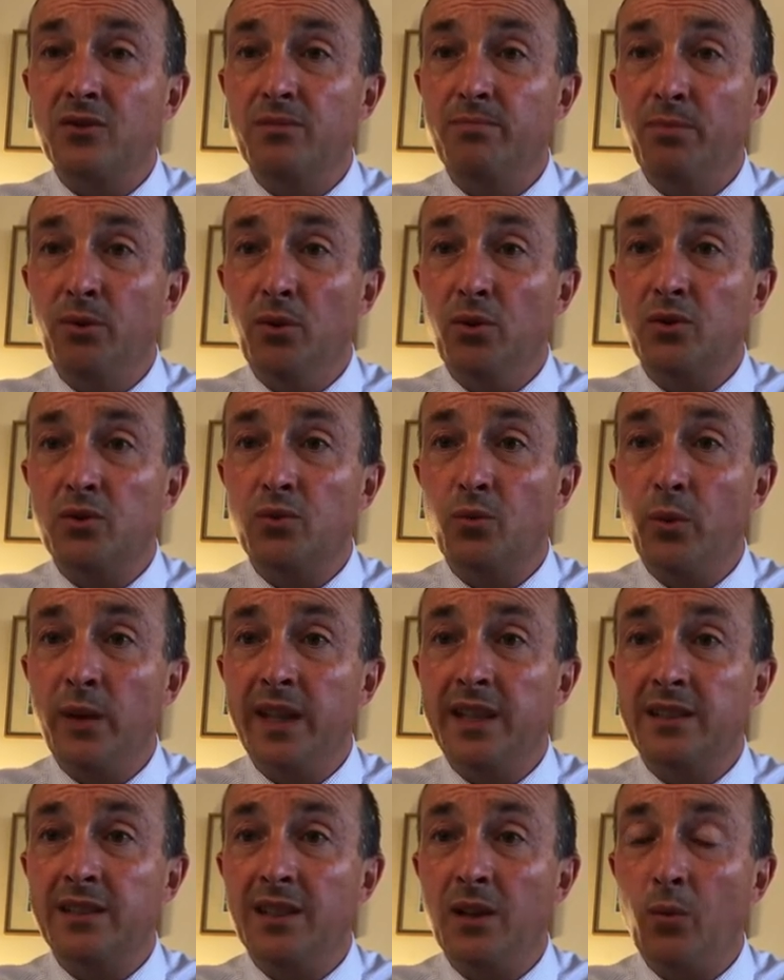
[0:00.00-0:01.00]
Sports
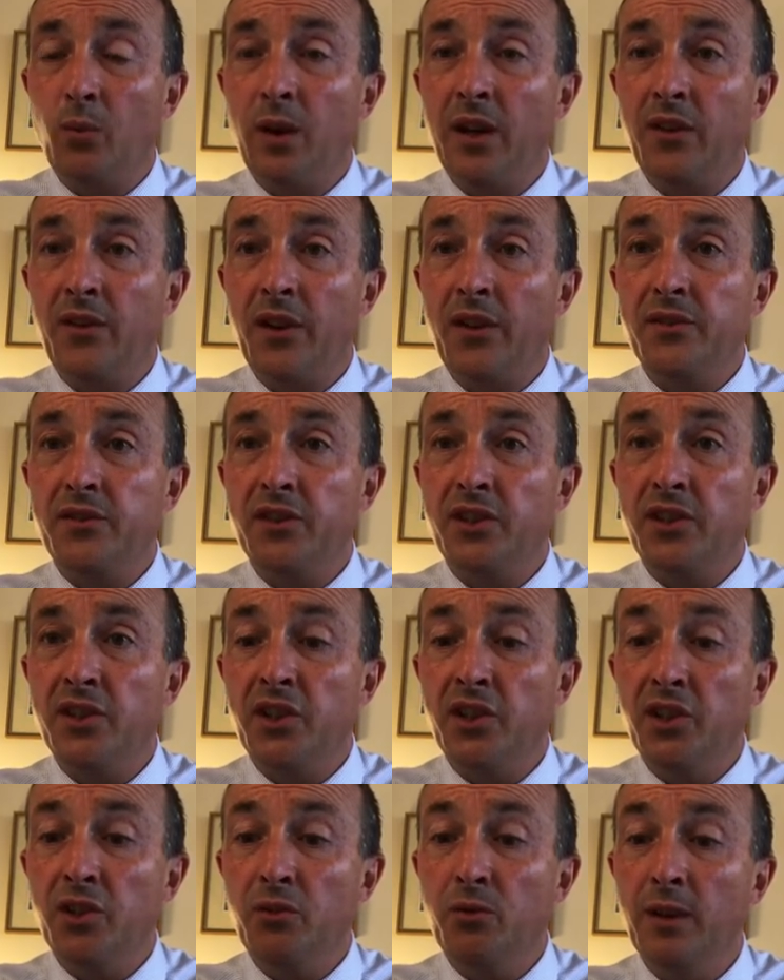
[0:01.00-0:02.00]
Week, so well done to
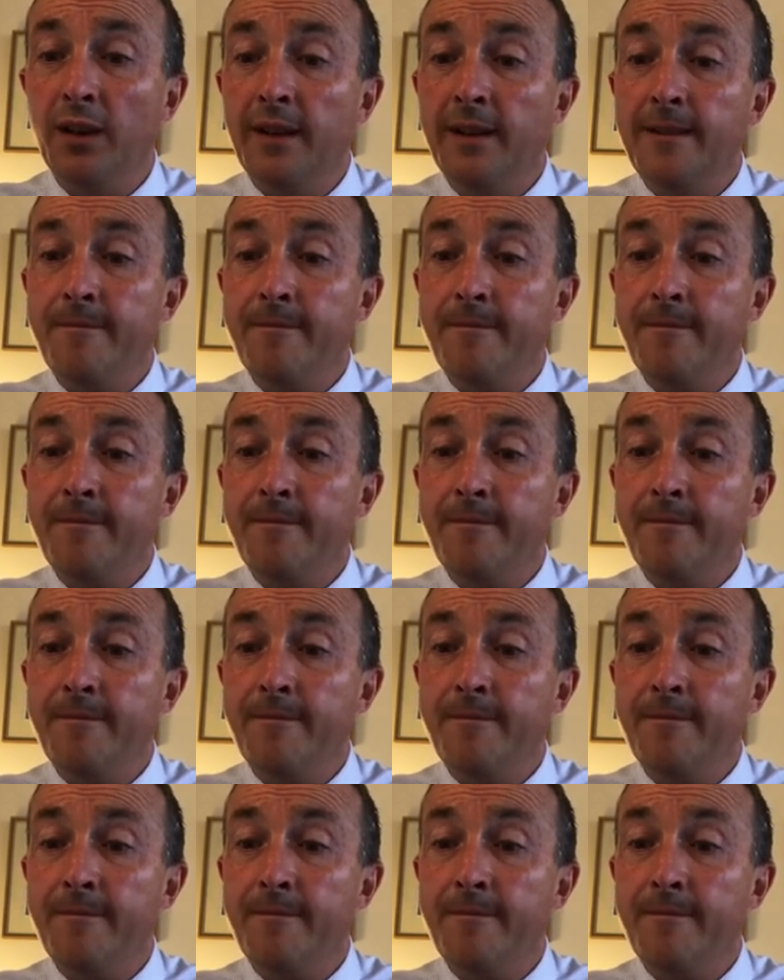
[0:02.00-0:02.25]
you.